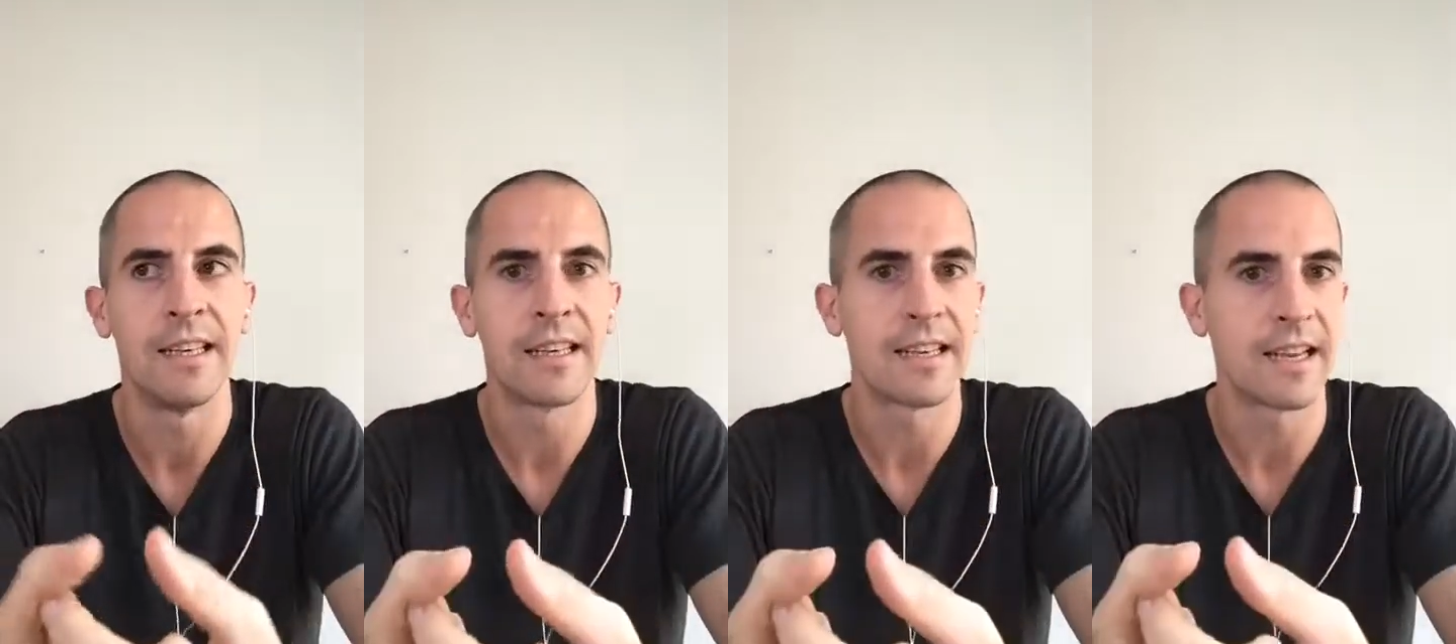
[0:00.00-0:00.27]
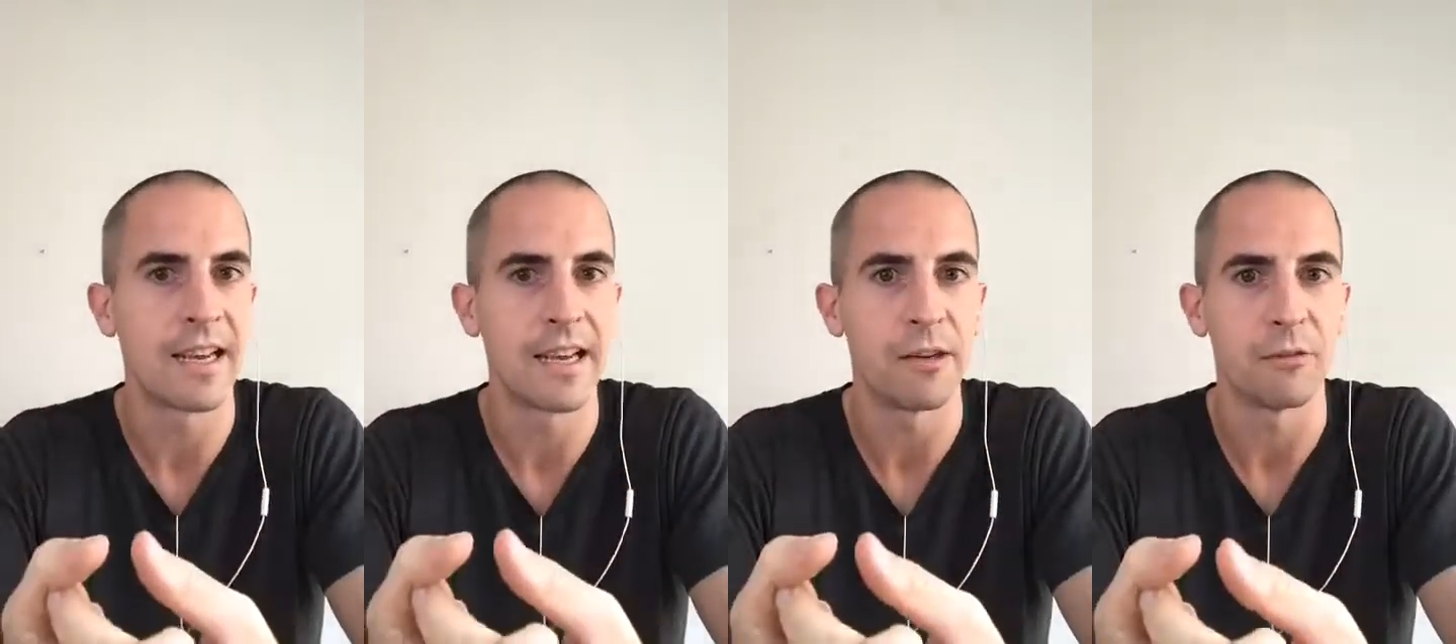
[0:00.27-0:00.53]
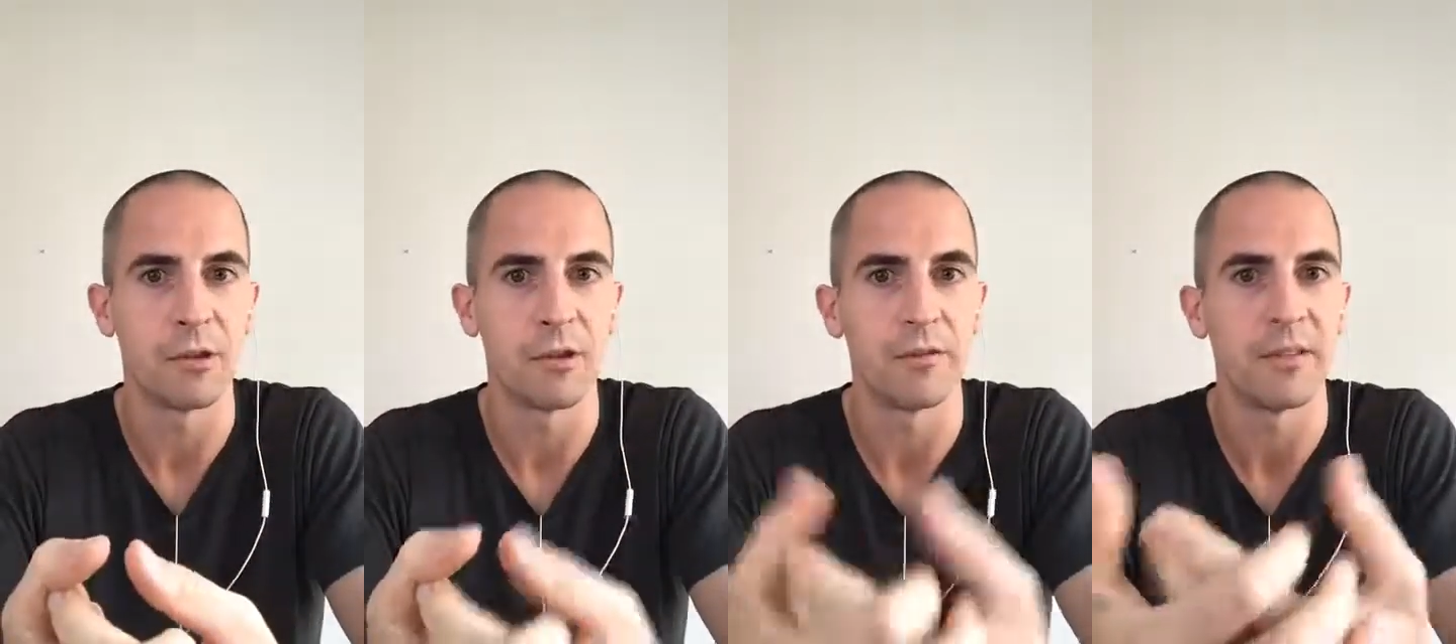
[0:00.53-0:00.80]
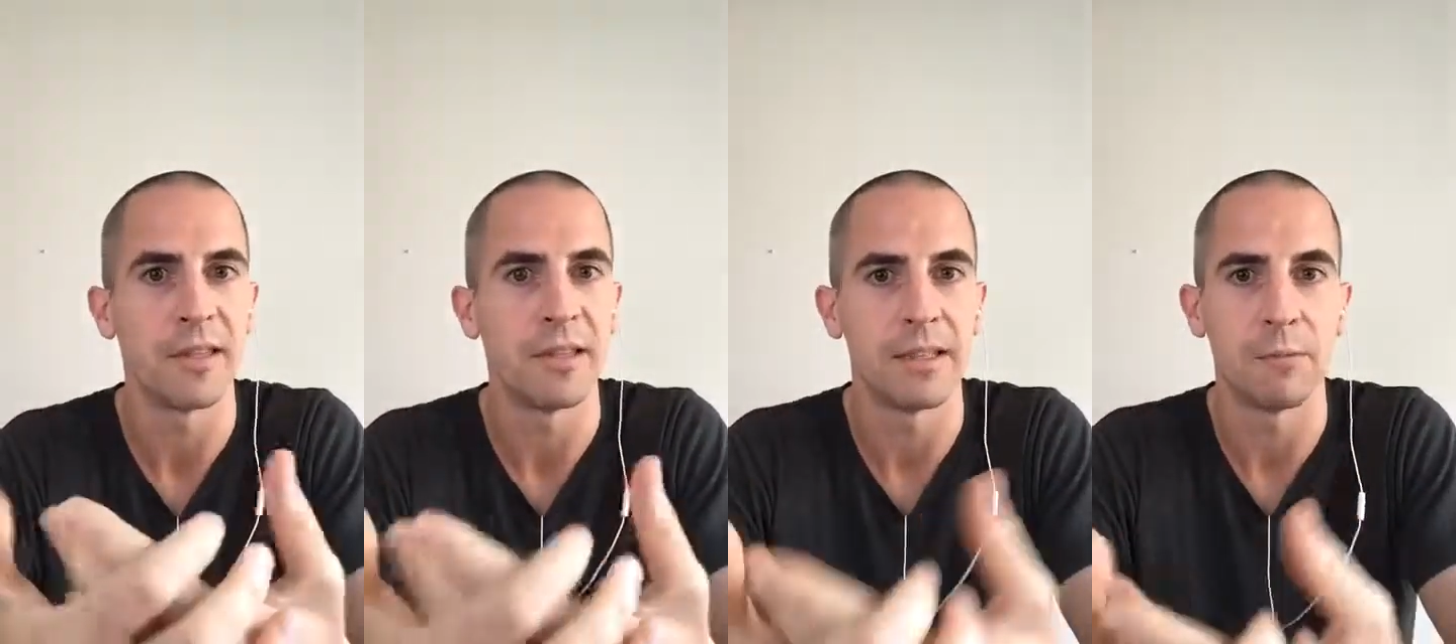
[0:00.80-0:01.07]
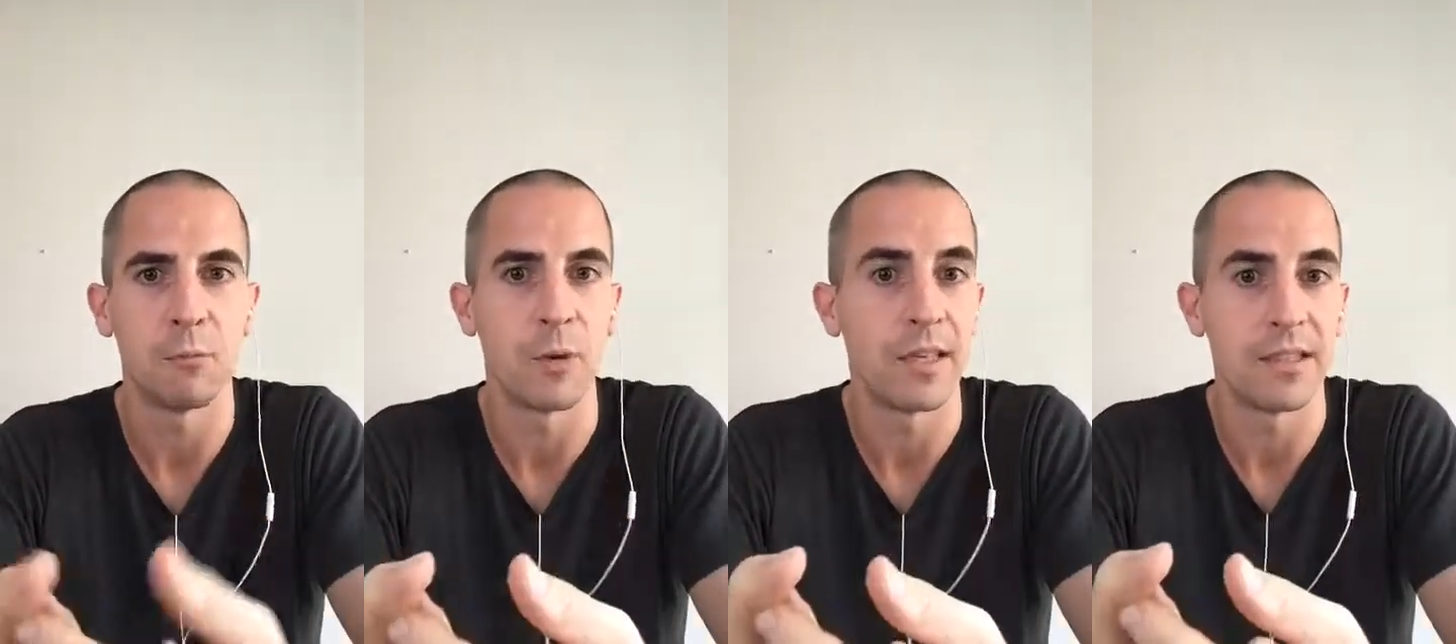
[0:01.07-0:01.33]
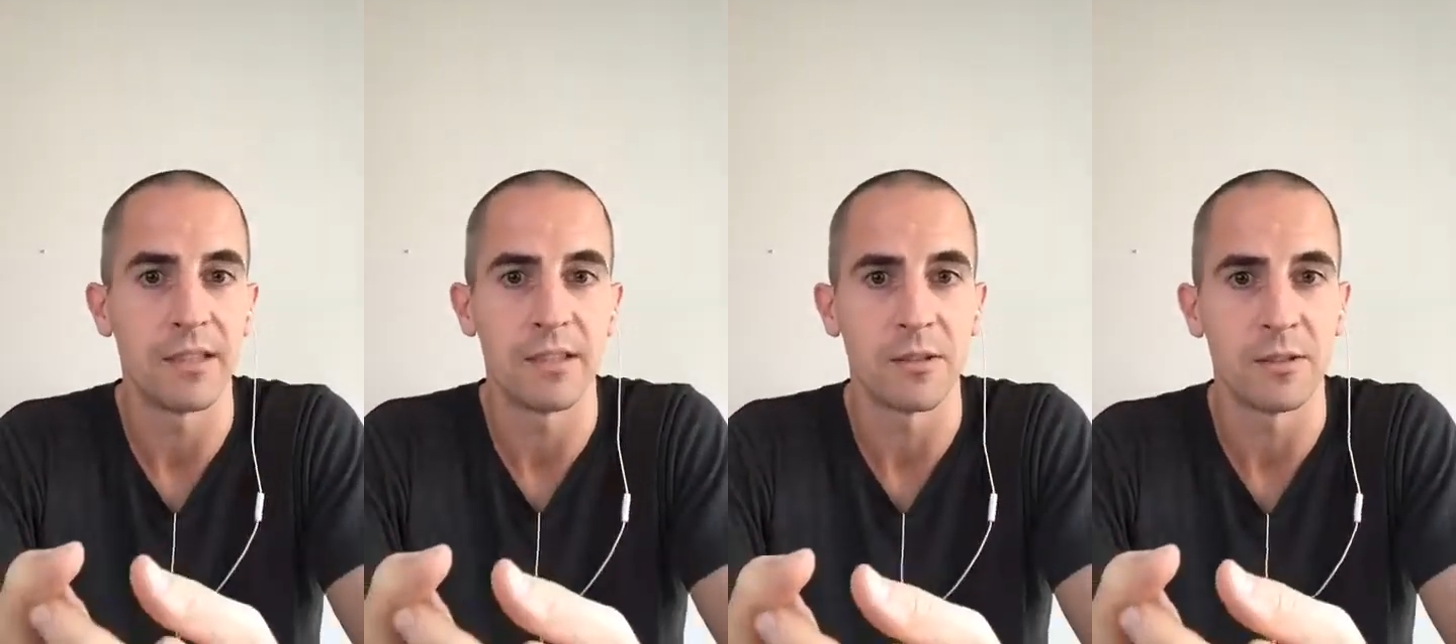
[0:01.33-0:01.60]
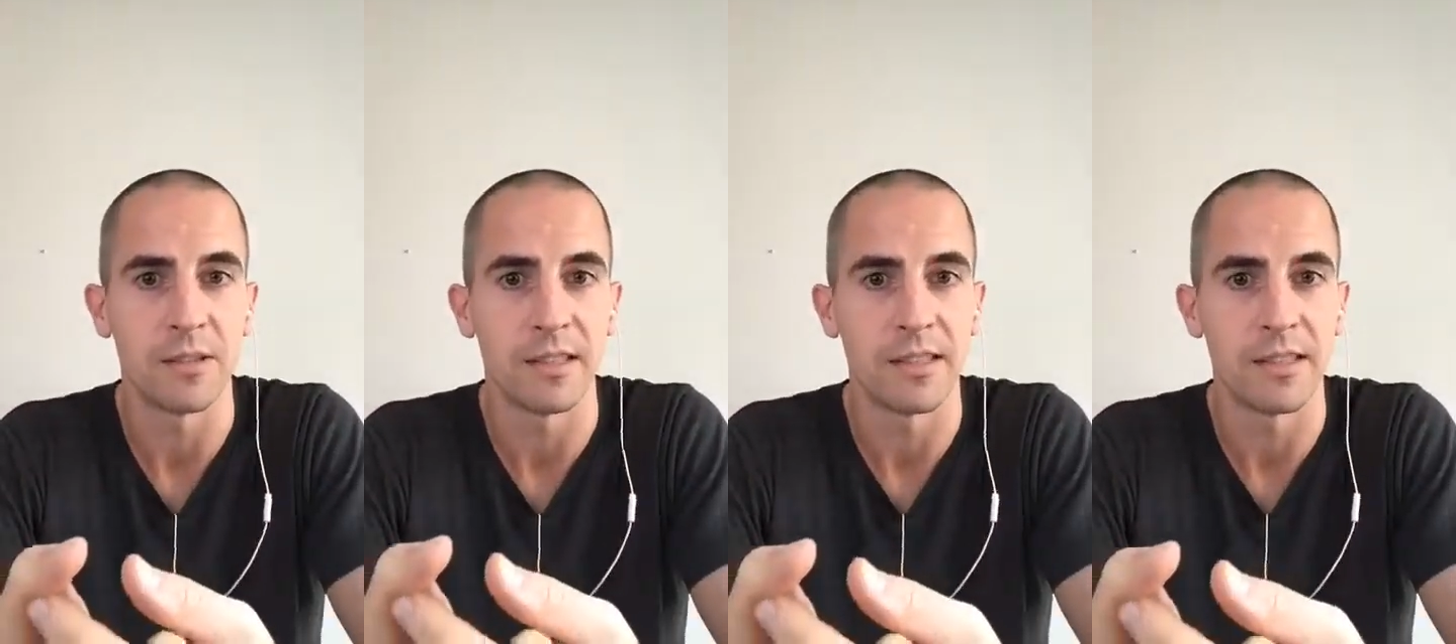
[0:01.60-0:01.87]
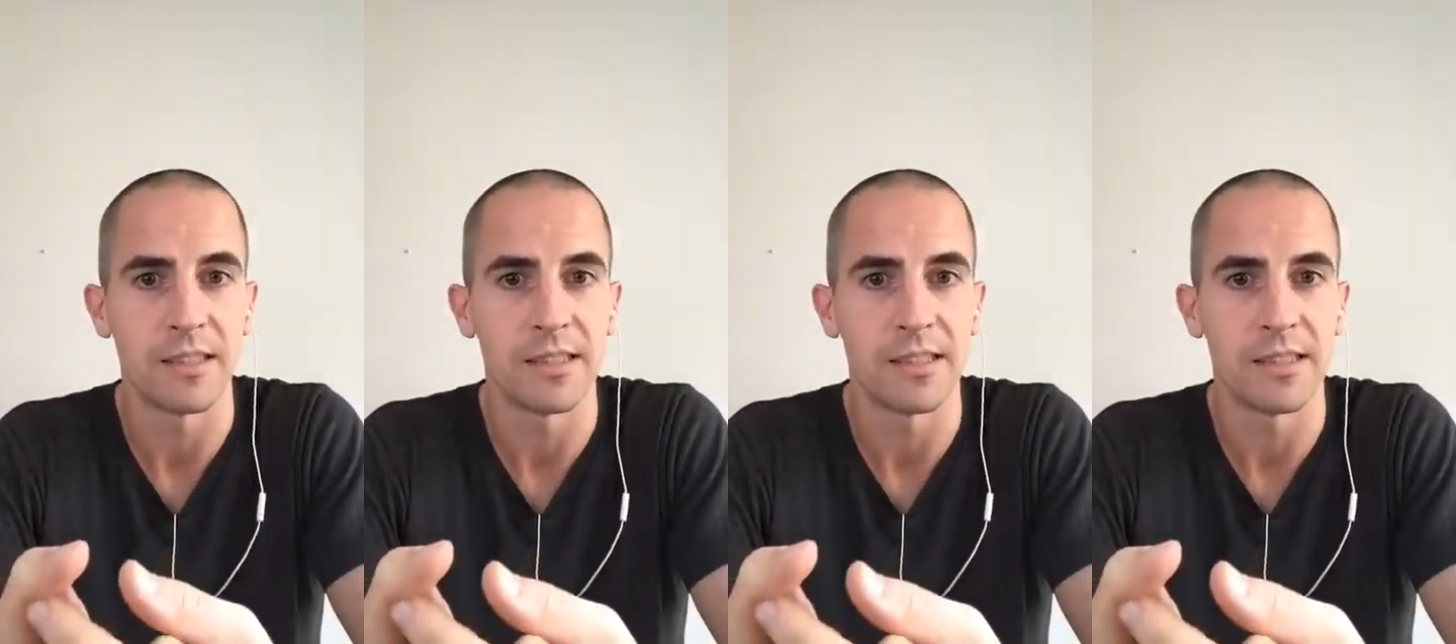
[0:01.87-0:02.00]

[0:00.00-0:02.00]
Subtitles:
care of when you're doing these